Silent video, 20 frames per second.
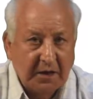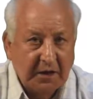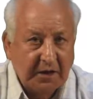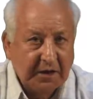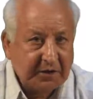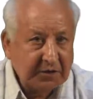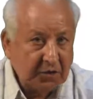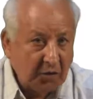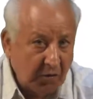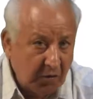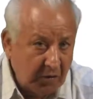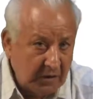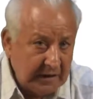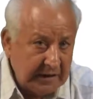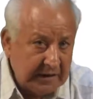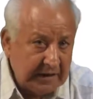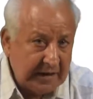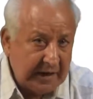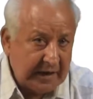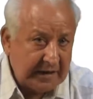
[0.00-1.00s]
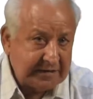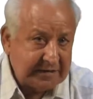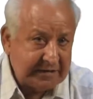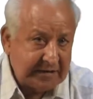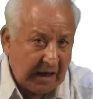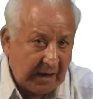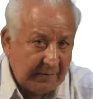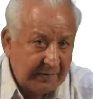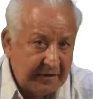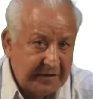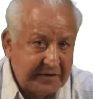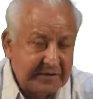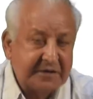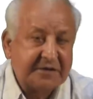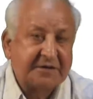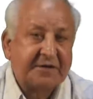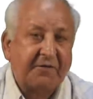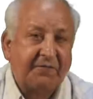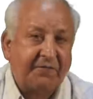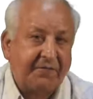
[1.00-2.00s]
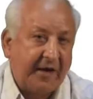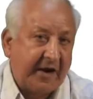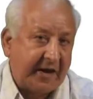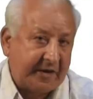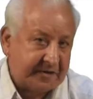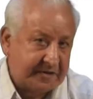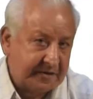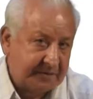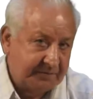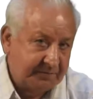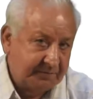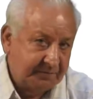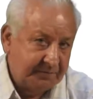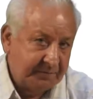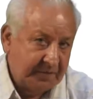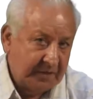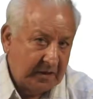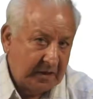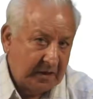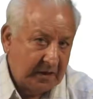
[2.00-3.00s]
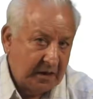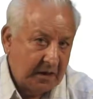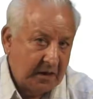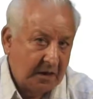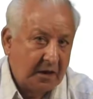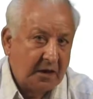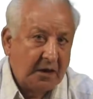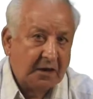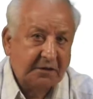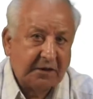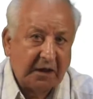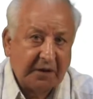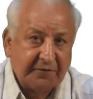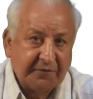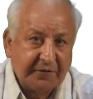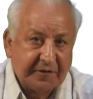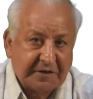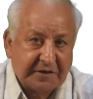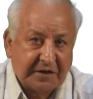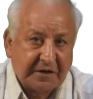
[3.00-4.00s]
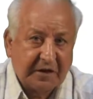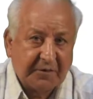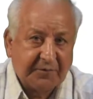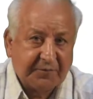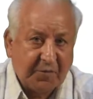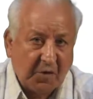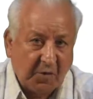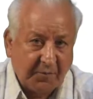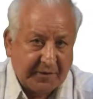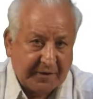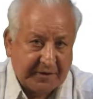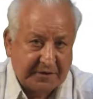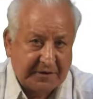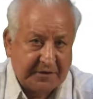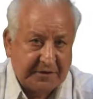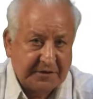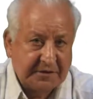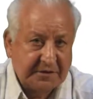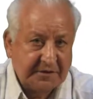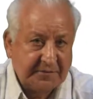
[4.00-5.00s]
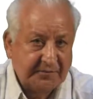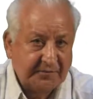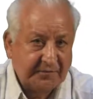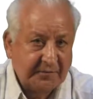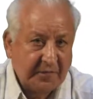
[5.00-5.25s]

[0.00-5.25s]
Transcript: It only establishes the fact that physical properties